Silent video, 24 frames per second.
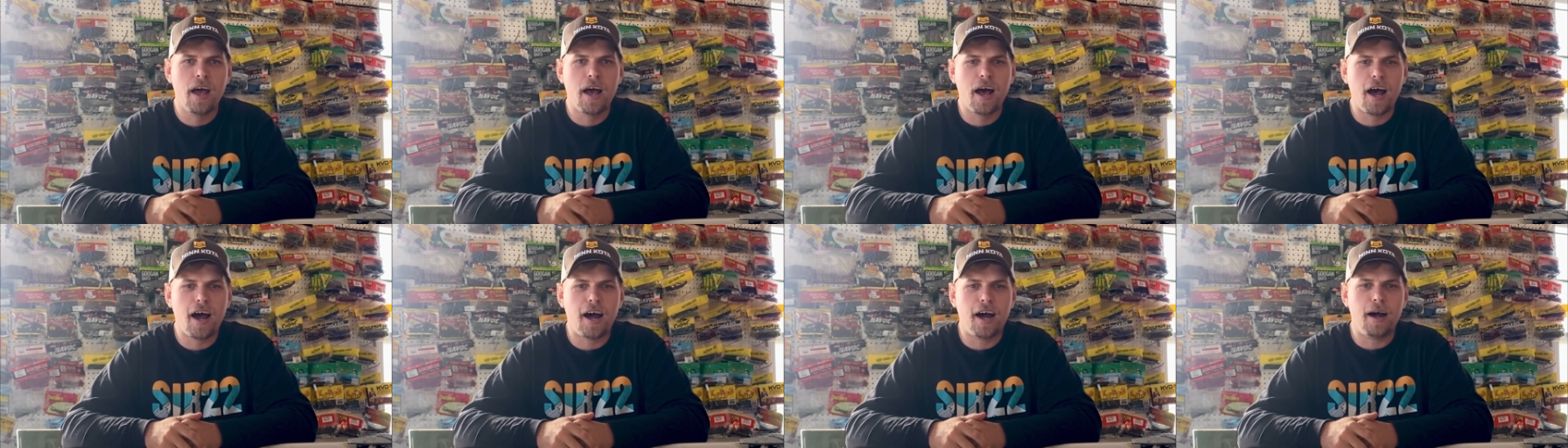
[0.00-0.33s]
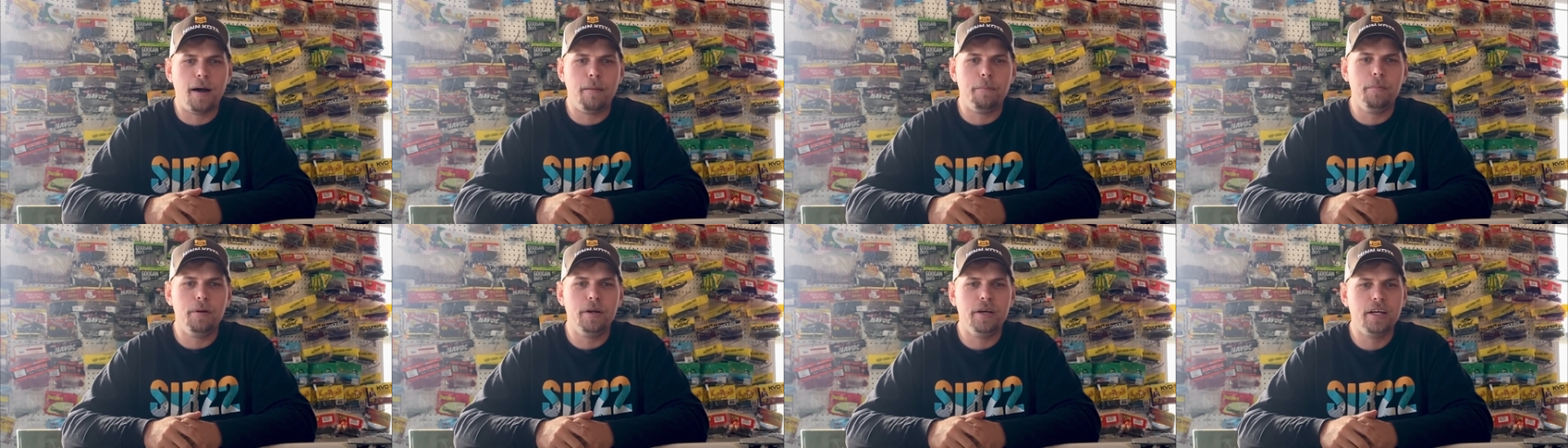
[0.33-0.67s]

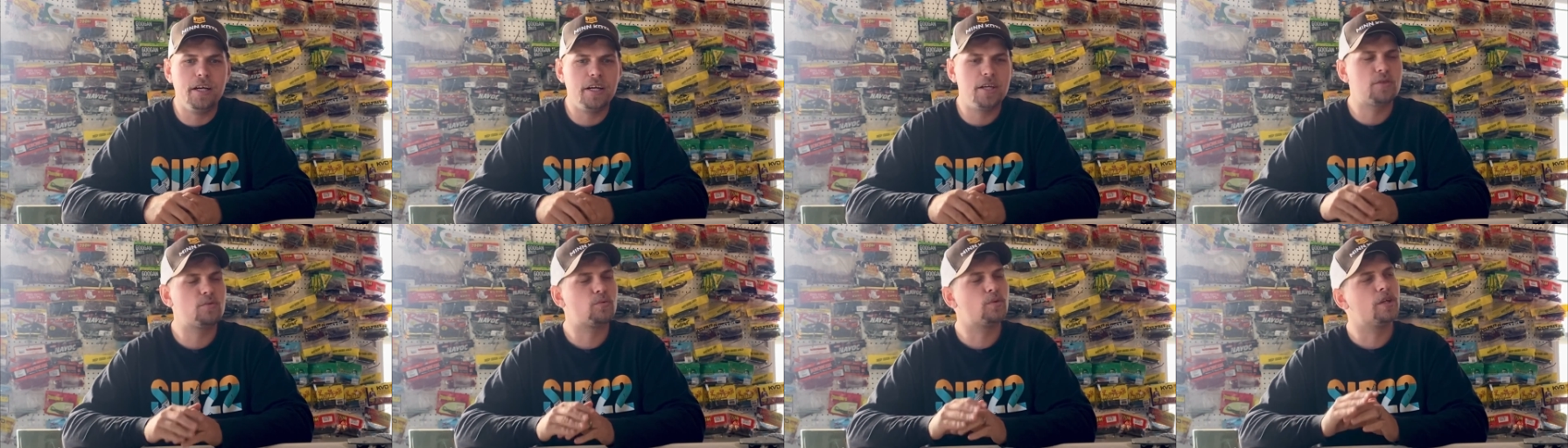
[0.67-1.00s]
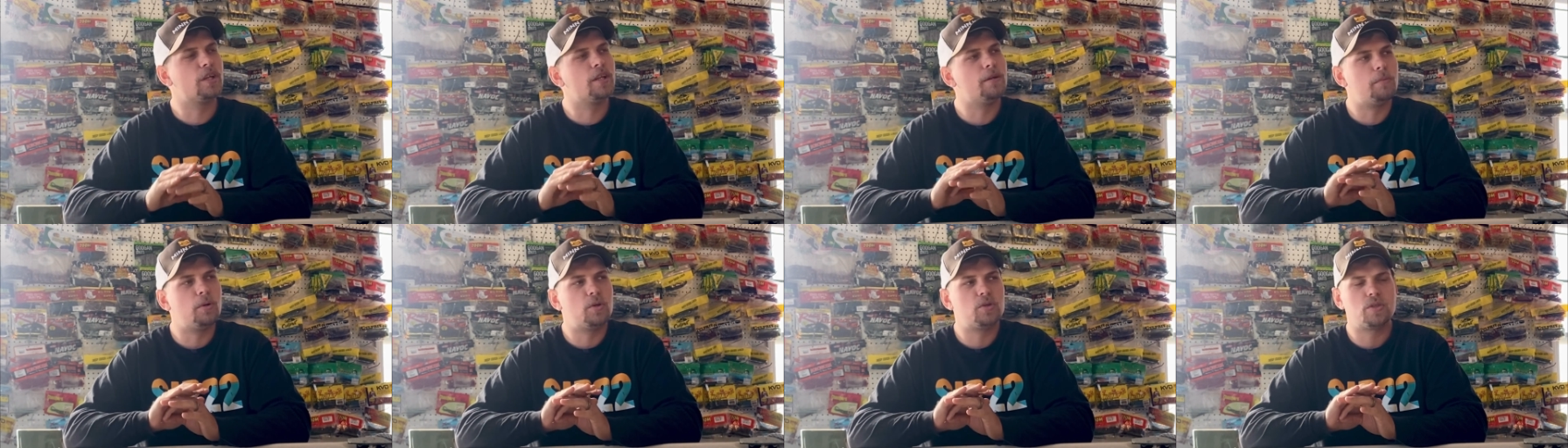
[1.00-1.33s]
uh, but it is one of
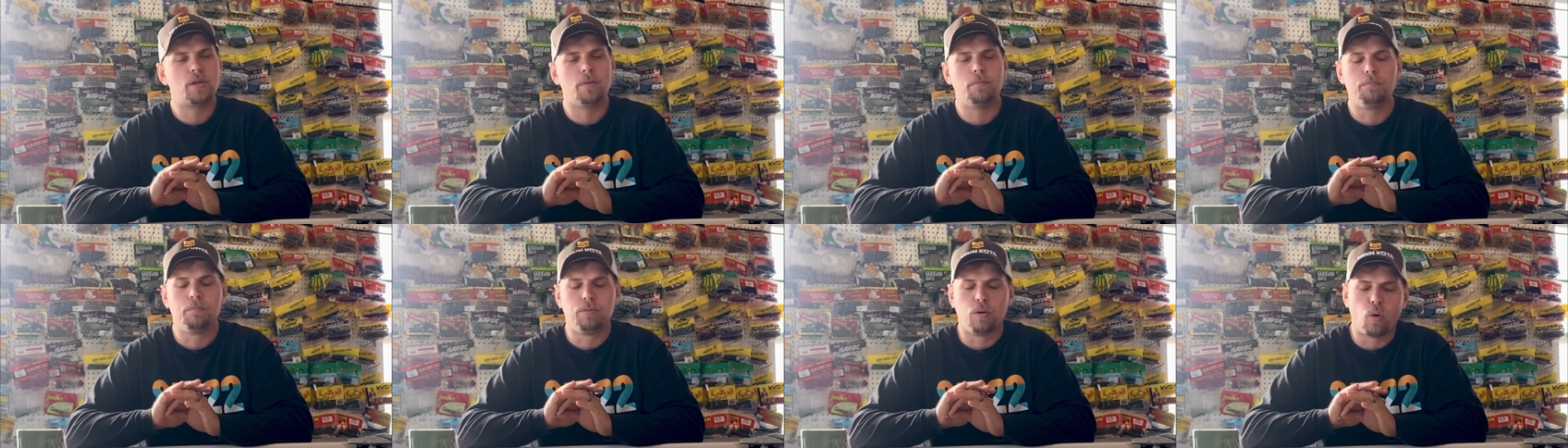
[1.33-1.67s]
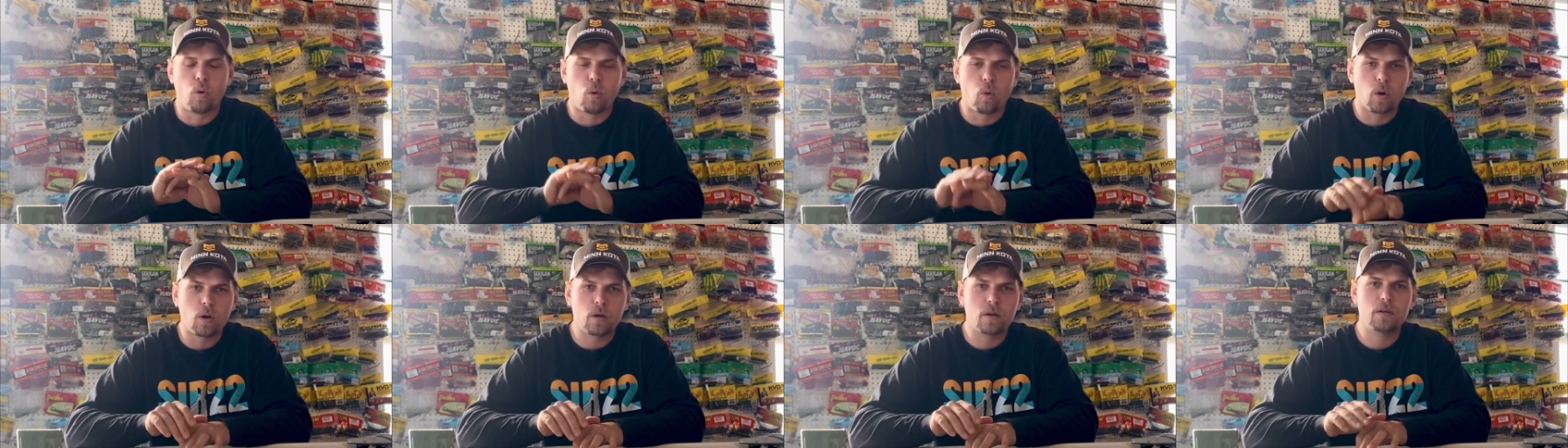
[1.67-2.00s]
the most
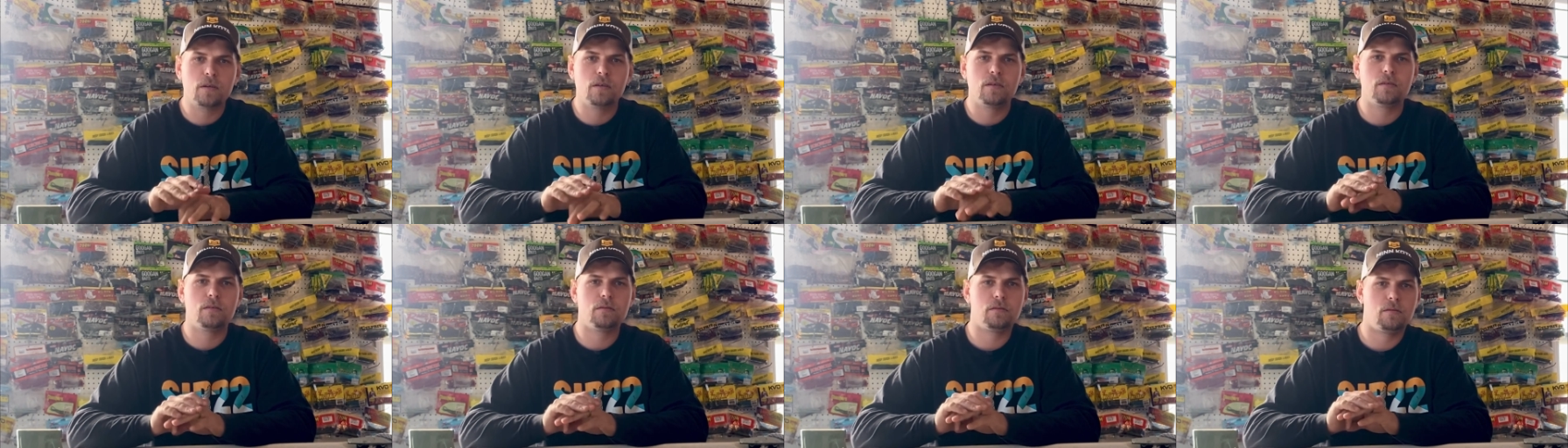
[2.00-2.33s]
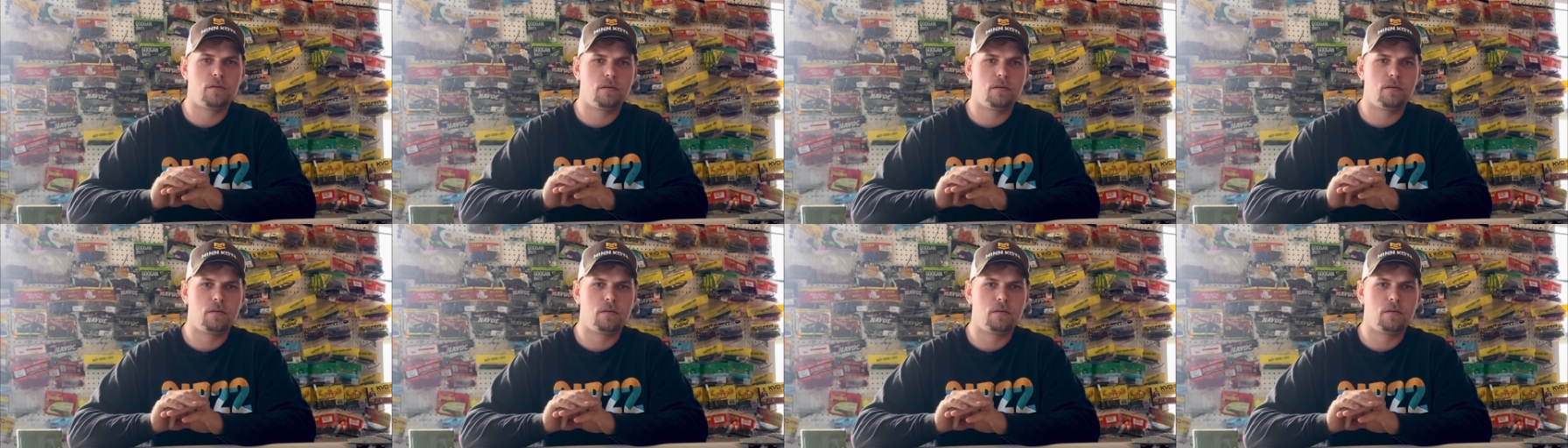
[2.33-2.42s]
important